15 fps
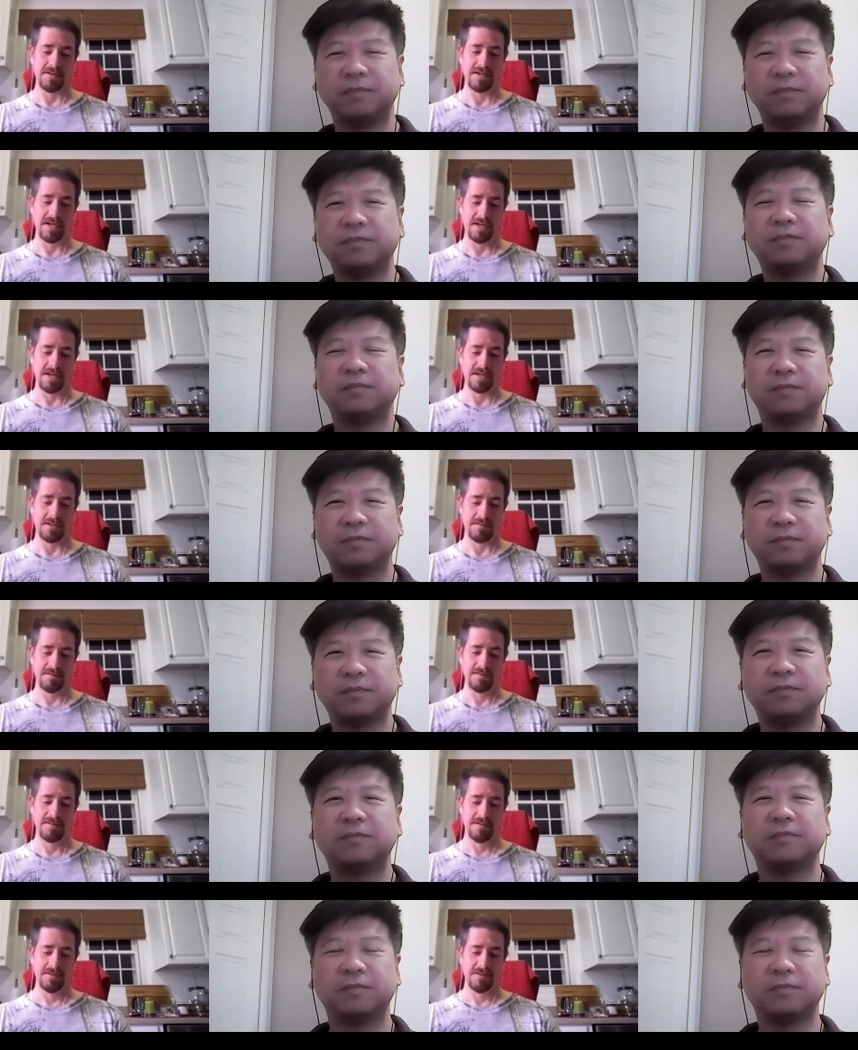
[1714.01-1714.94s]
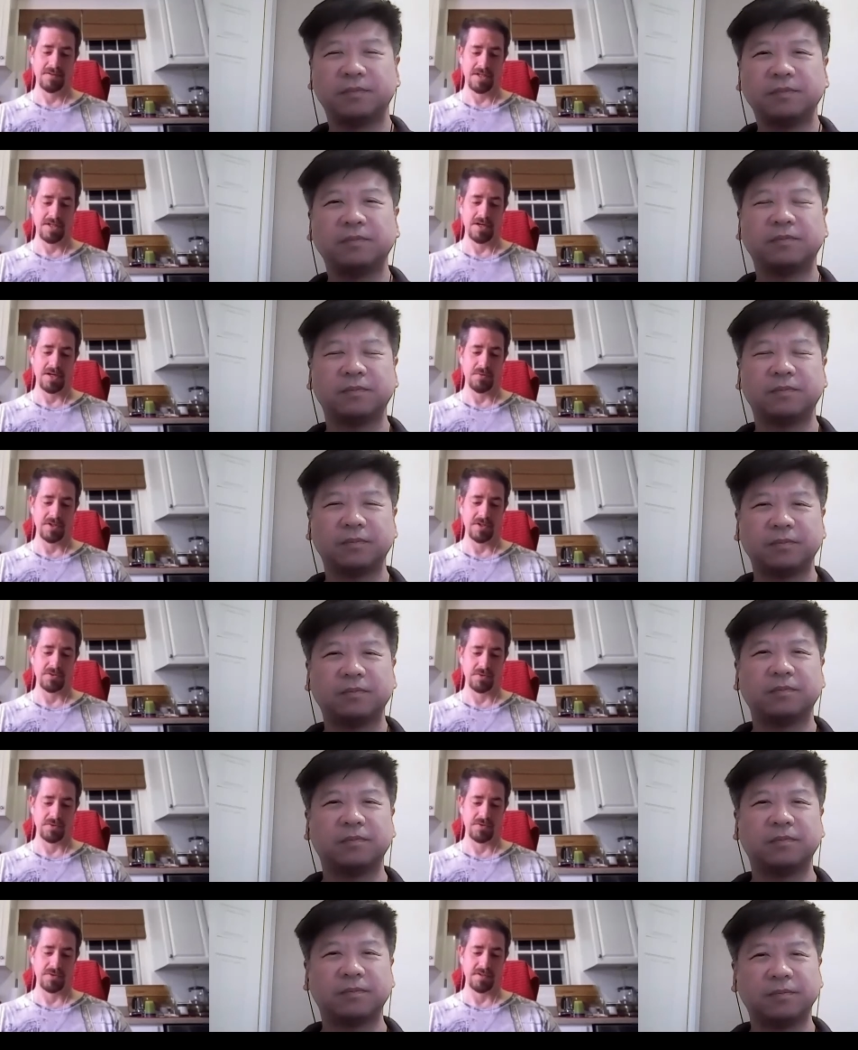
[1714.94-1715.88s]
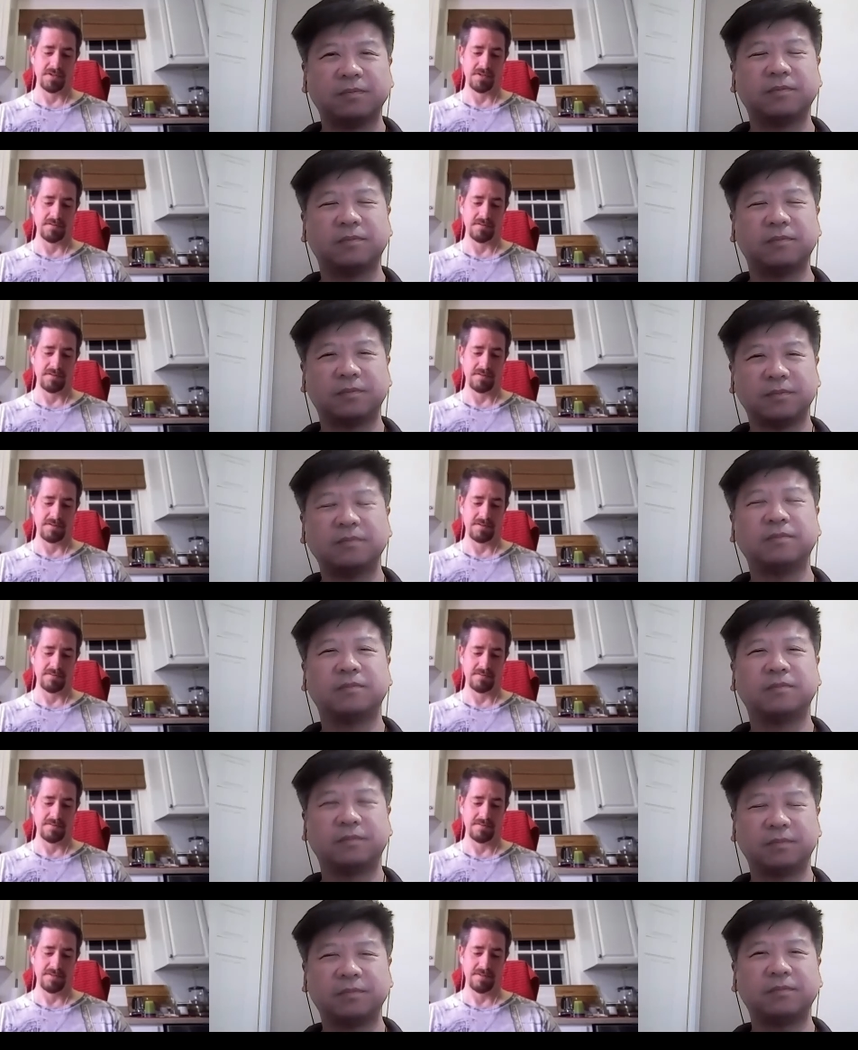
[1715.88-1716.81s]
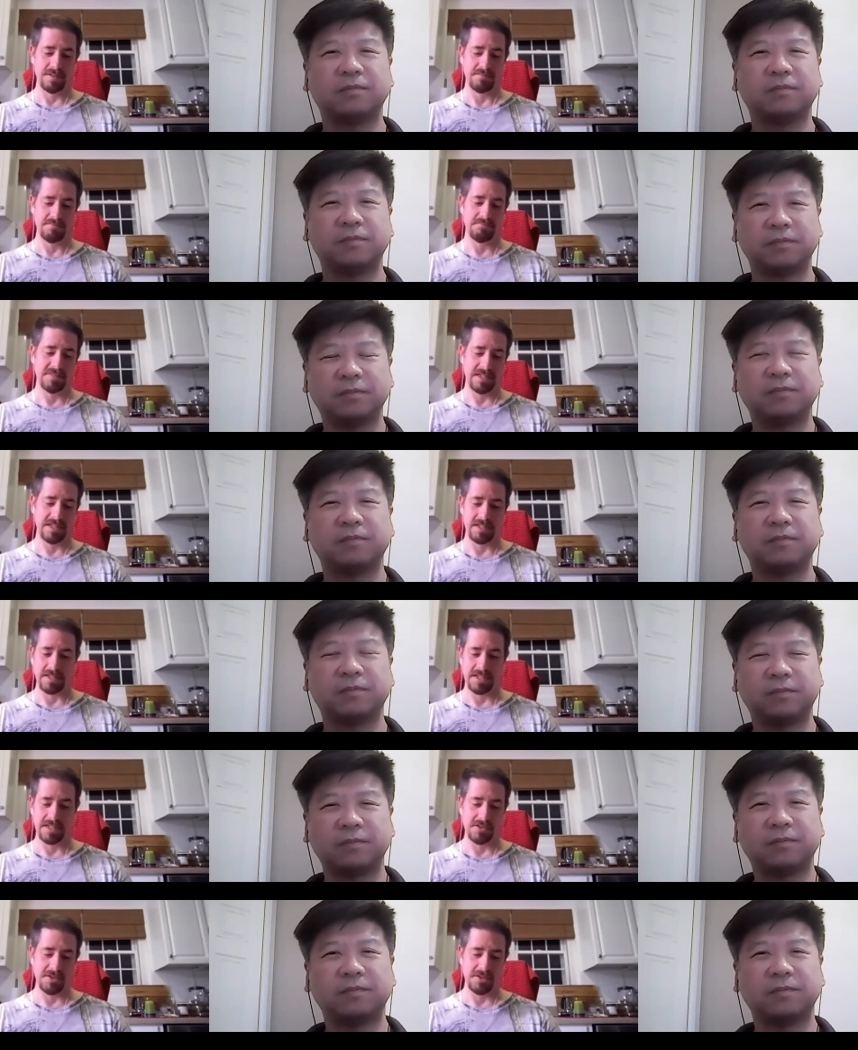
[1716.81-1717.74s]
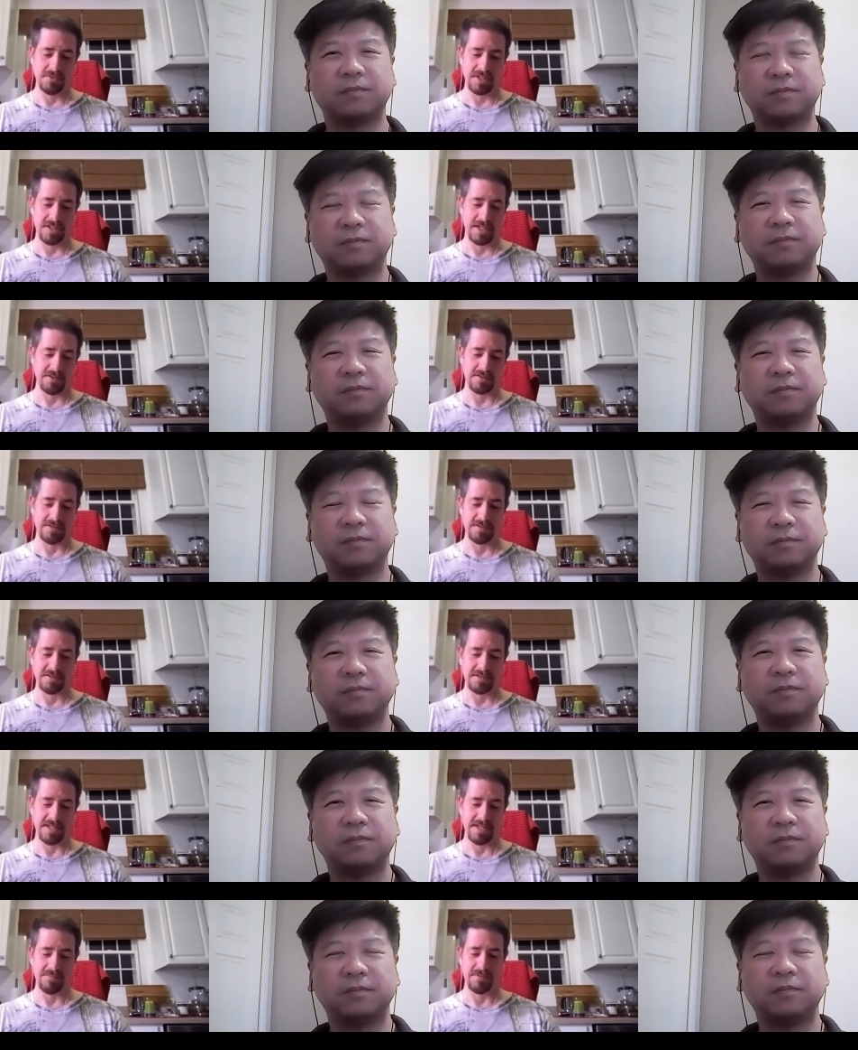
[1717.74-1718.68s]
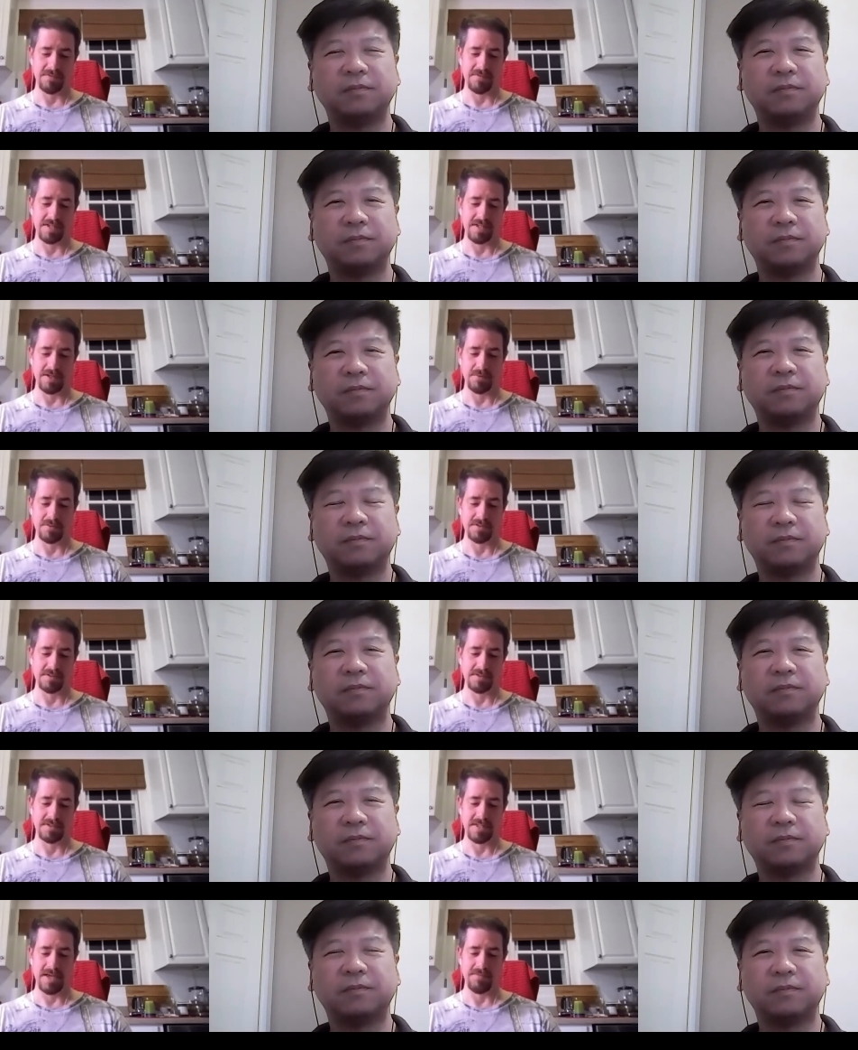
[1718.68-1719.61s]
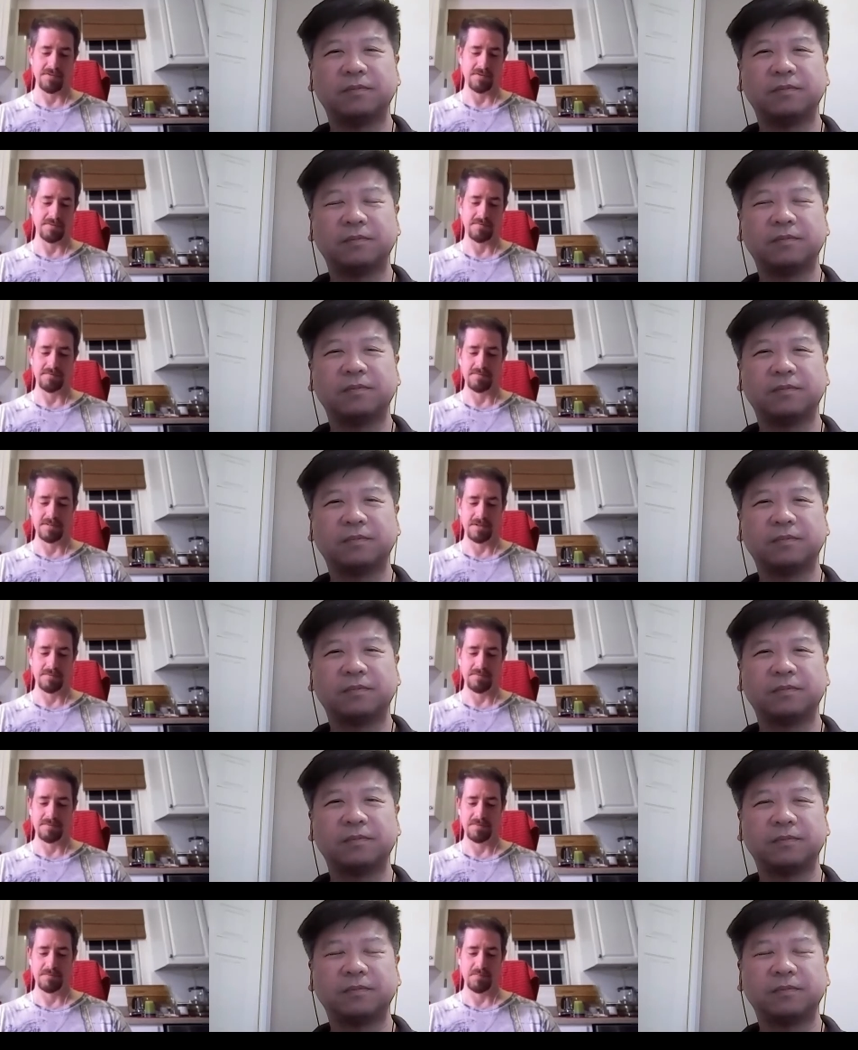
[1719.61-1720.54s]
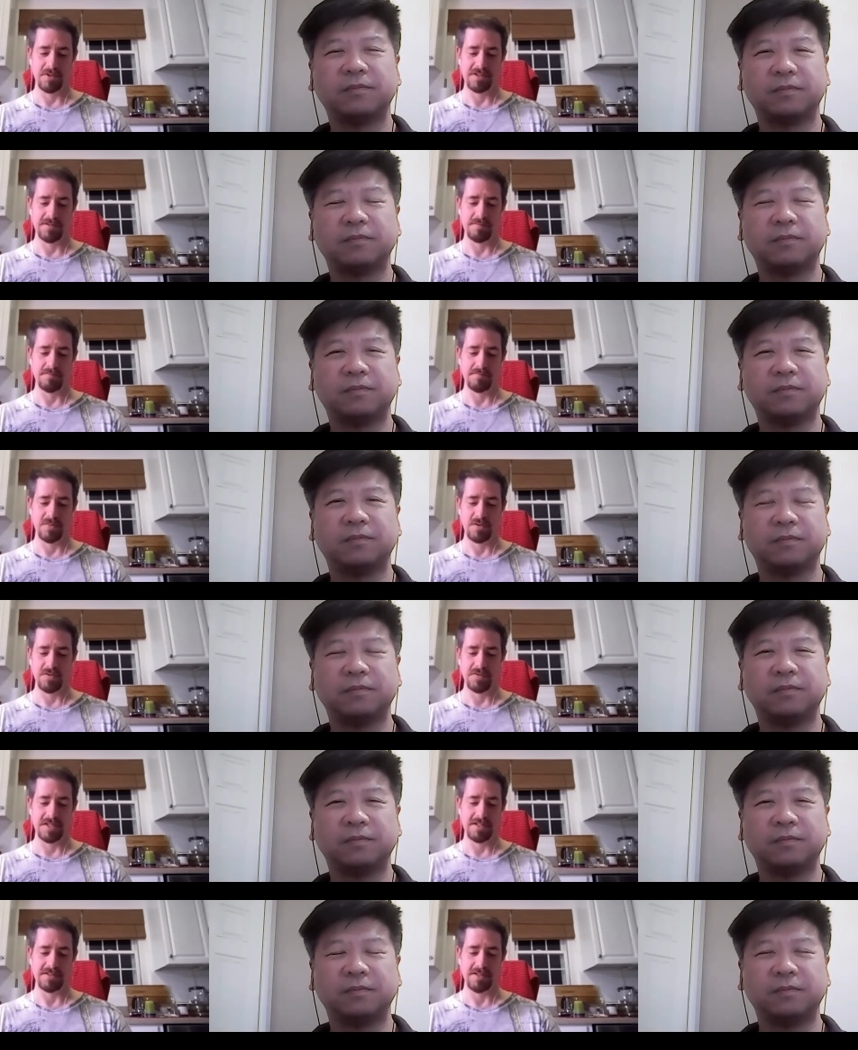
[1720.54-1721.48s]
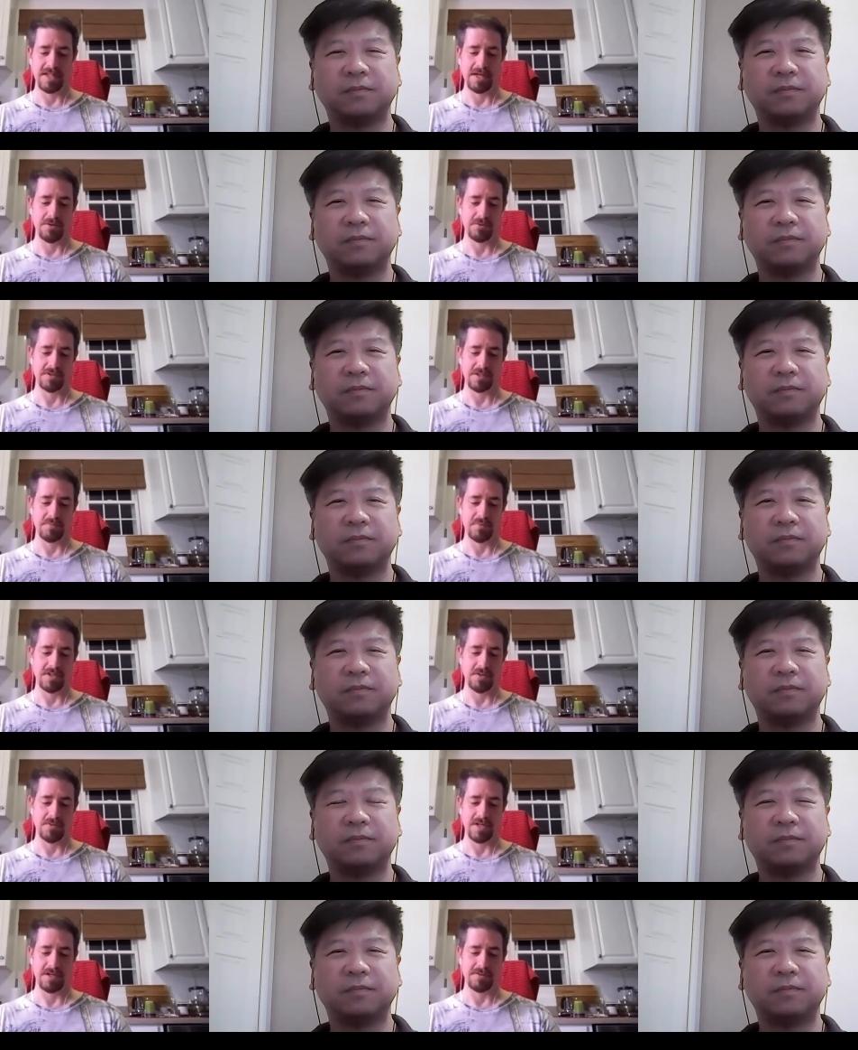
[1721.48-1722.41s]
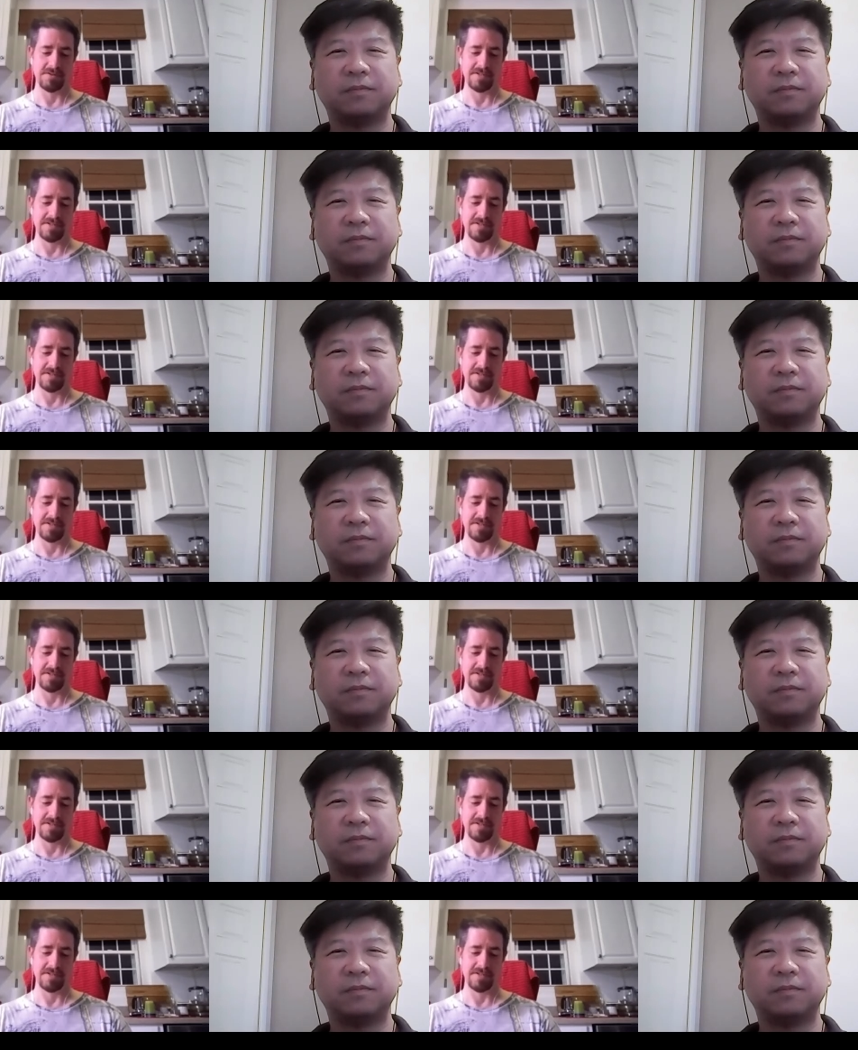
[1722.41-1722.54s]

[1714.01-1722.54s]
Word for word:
Speaker 1: okay, yeah, we saw that uh, in 2007 there was seven prison movies and they all did pretty well.